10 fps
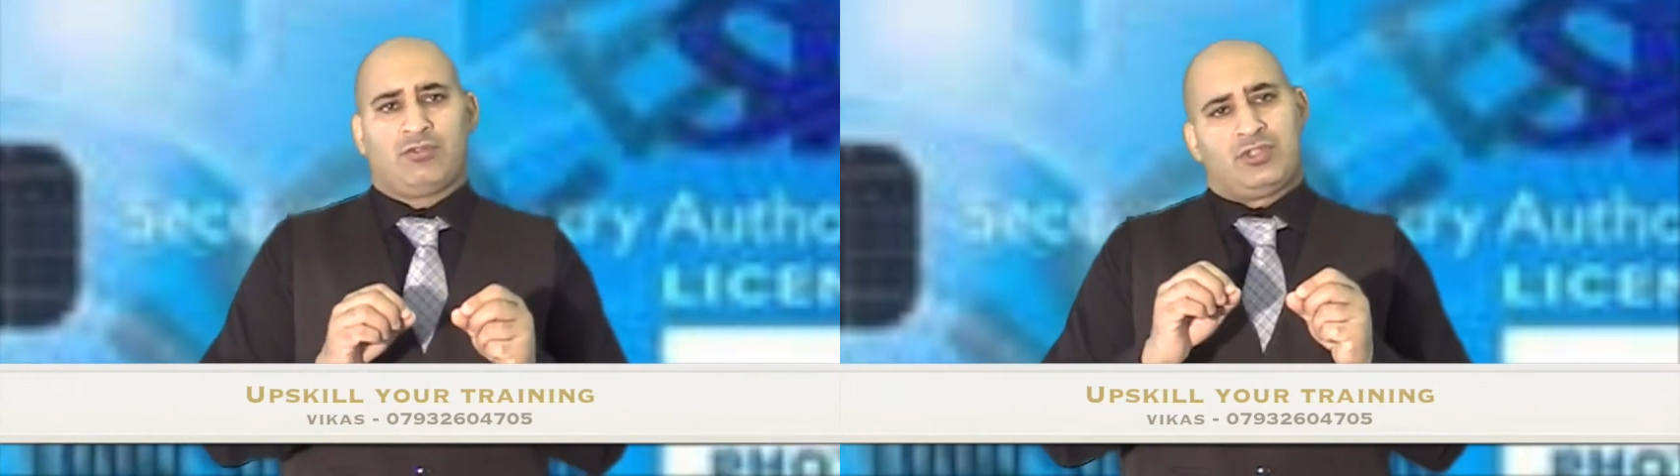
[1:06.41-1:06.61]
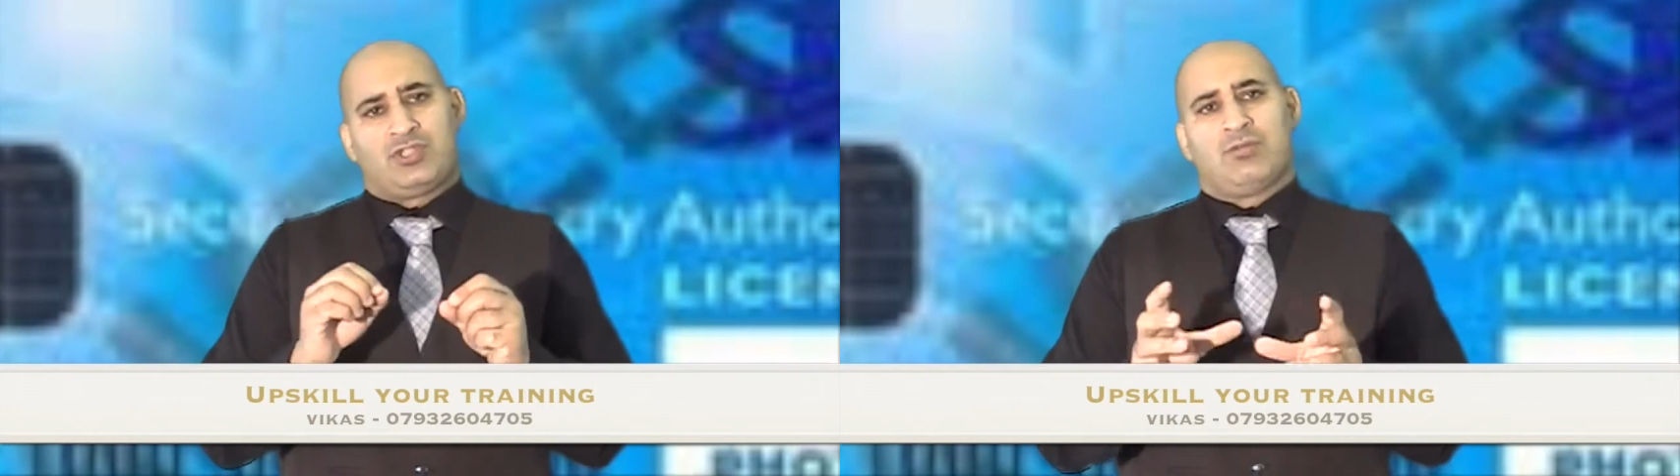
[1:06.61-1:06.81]

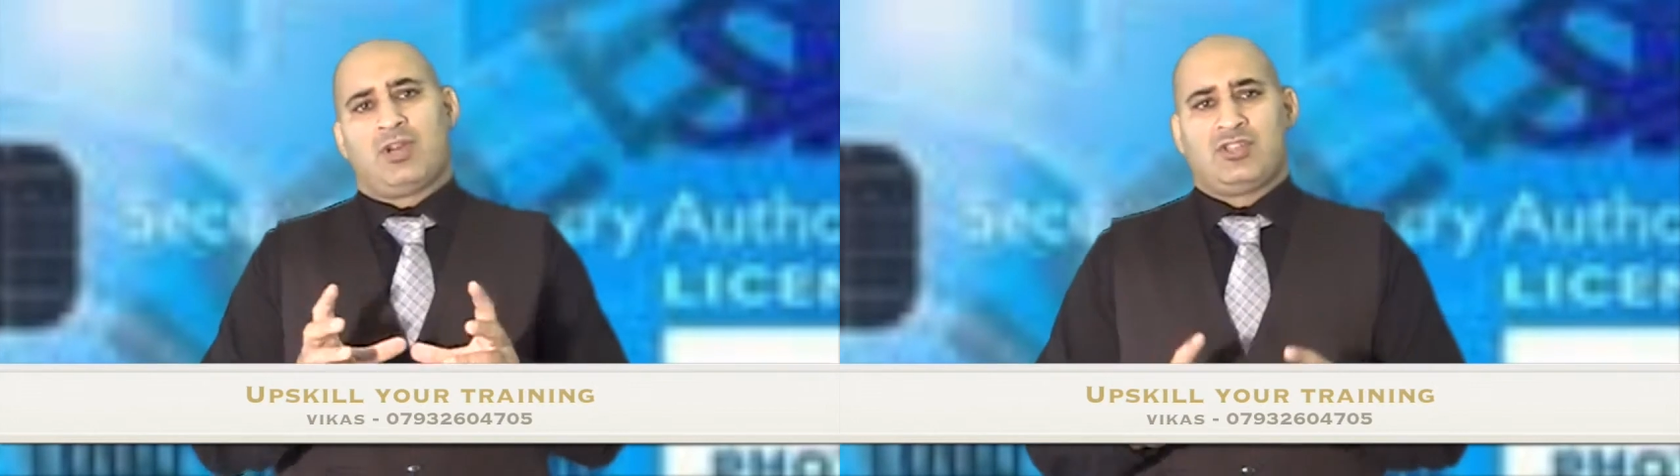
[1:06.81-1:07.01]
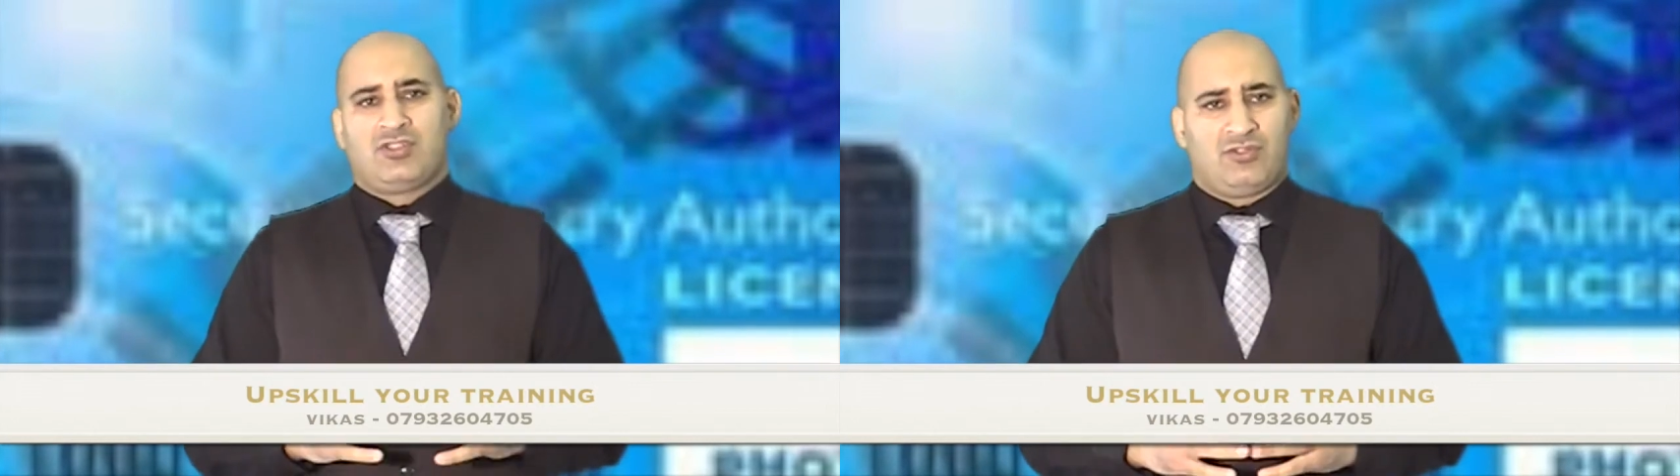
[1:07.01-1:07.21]

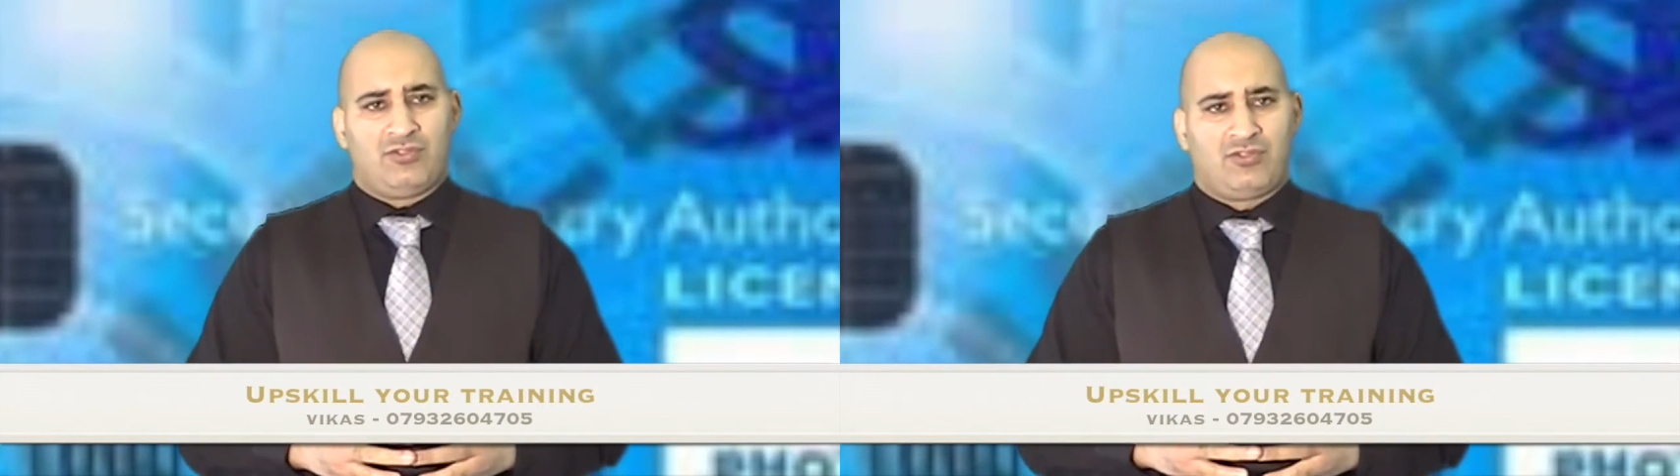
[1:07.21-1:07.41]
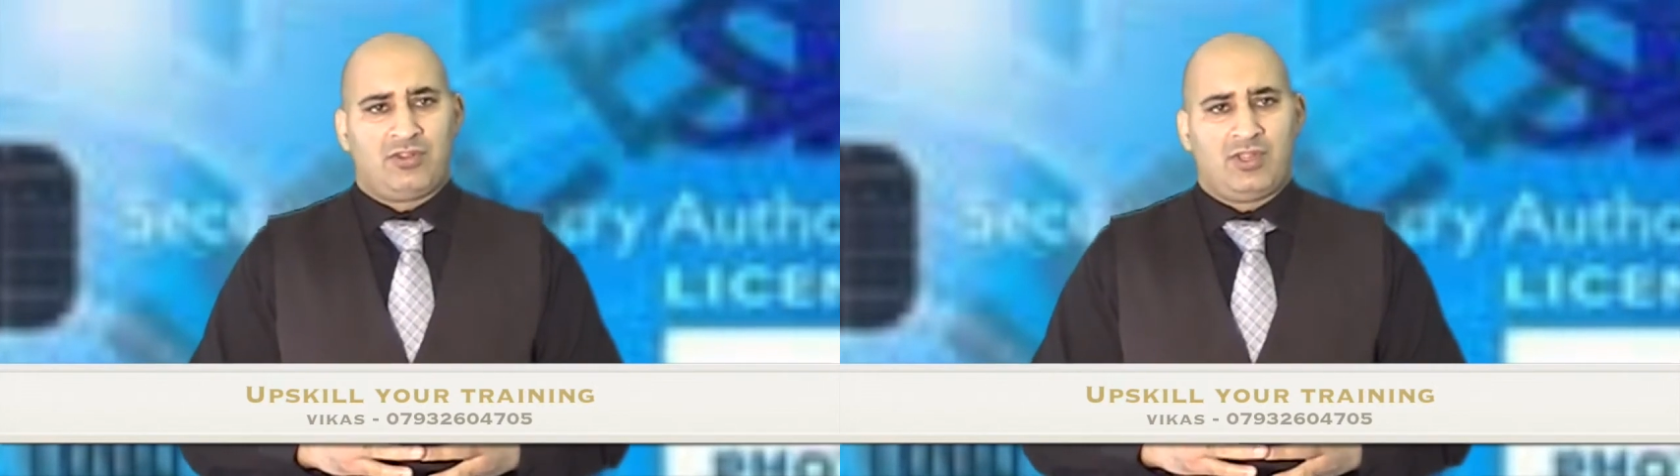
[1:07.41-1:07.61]

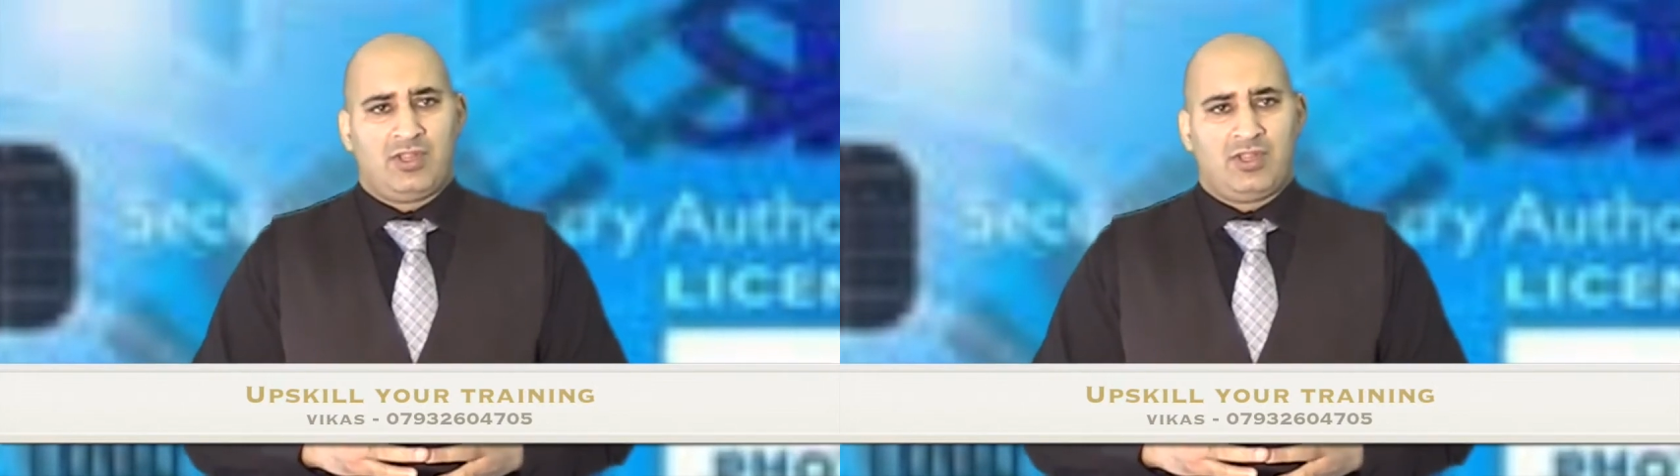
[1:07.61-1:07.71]
situations